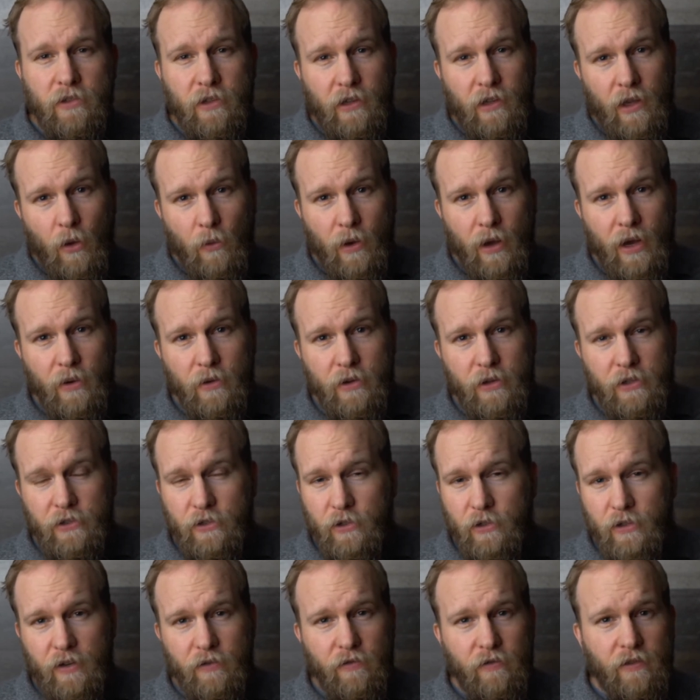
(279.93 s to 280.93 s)
go out and
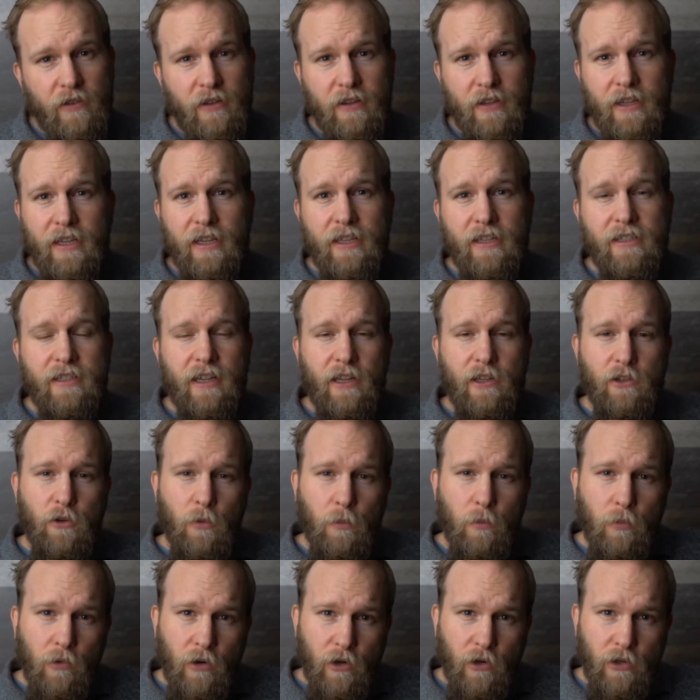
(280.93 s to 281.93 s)
do different things, and your
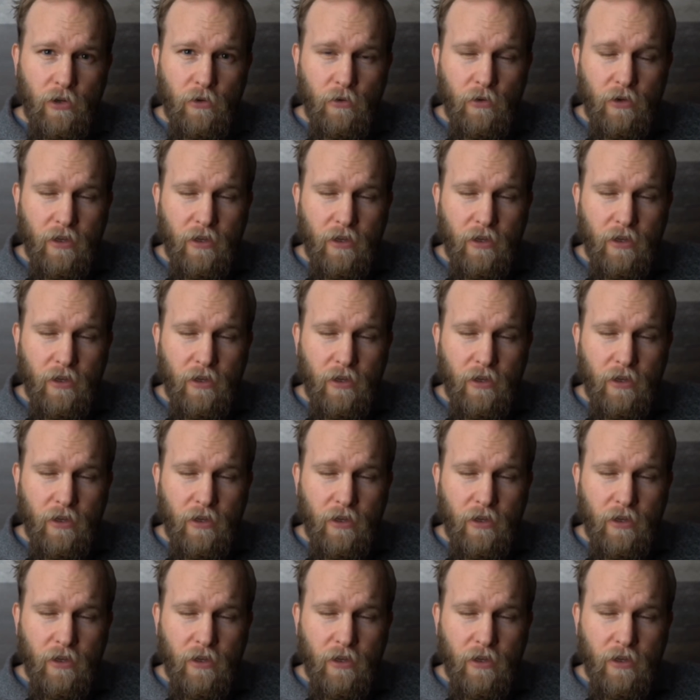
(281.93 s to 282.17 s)
body,